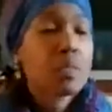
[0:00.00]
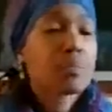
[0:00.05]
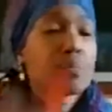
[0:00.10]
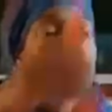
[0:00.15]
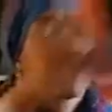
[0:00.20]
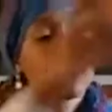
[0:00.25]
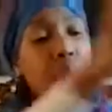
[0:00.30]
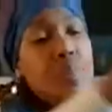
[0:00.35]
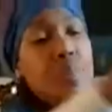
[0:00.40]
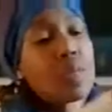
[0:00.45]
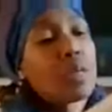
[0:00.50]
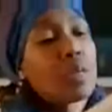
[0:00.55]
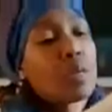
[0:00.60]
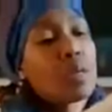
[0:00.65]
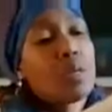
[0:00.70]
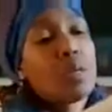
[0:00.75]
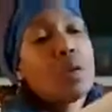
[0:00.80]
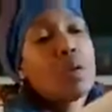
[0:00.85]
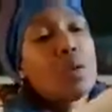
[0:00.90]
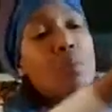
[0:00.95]

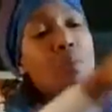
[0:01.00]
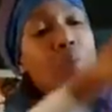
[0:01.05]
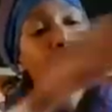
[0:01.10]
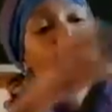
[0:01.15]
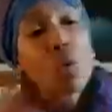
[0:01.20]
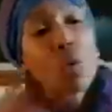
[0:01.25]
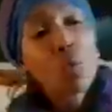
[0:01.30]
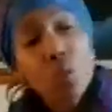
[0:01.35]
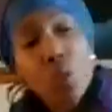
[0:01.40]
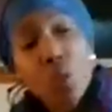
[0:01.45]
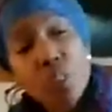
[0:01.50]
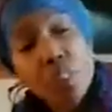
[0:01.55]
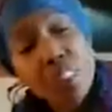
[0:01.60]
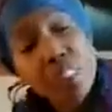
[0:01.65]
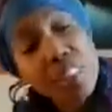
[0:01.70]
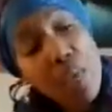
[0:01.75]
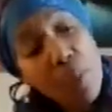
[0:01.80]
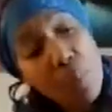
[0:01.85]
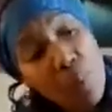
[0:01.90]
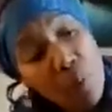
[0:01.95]
but I will
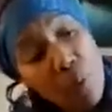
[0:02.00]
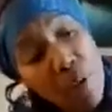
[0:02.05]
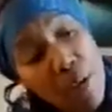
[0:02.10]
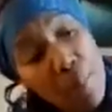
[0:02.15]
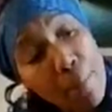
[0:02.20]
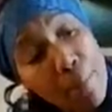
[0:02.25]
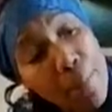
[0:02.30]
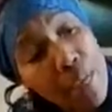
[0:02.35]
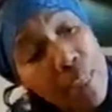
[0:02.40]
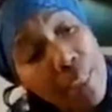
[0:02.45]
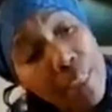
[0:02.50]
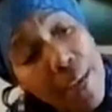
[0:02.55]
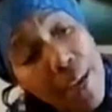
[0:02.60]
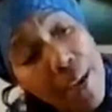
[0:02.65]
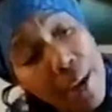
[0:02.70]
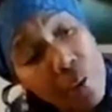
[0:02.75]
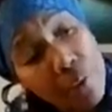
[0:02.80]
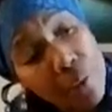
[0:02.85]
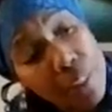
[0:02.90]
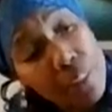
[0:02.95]
separate my
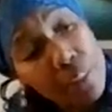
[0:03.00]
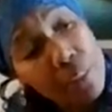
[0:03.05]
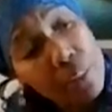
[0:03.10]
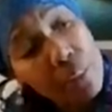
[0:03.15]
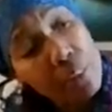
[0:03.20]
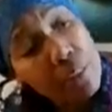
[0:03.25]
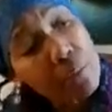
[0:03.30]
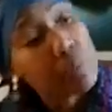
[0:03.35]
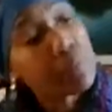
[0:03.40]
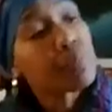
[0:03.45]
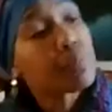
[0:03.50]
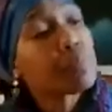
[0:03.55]
carrots